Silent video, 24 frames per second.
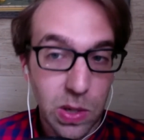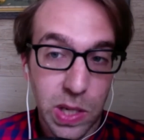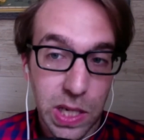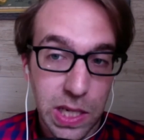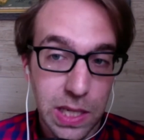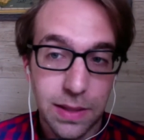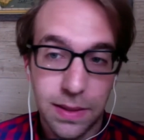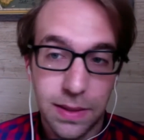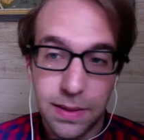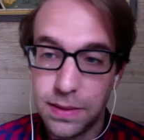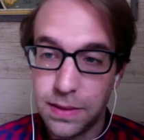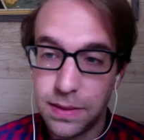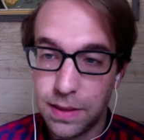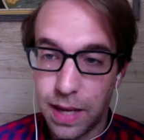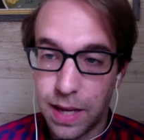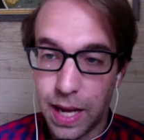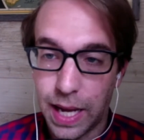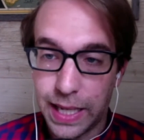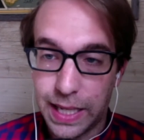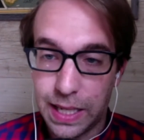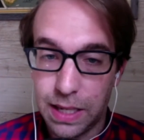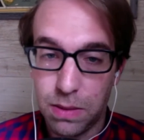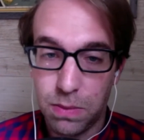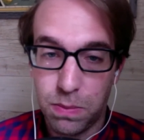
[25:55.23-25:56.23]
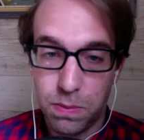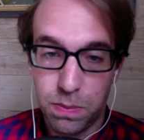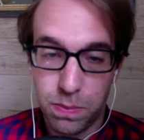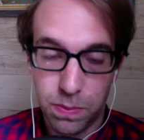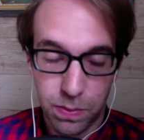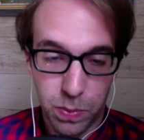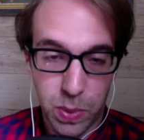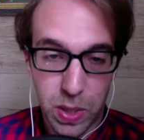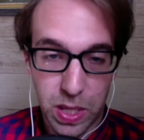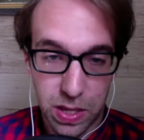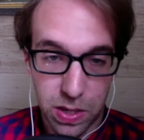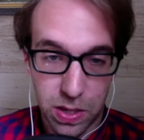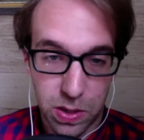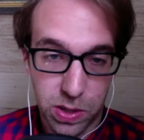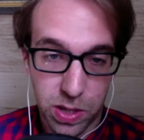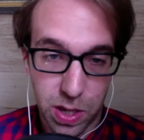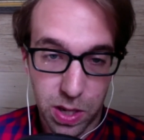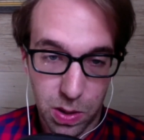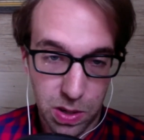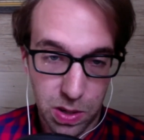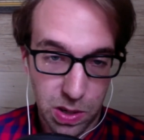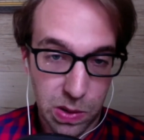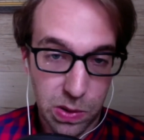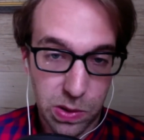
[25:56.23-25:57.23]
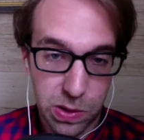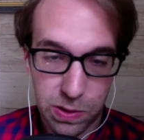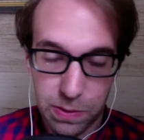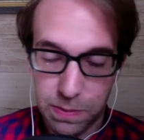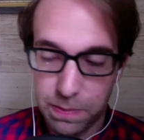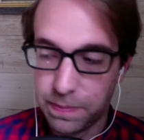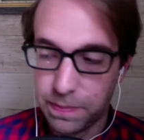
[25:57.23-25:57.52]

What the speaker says: it. I can be the new co-host.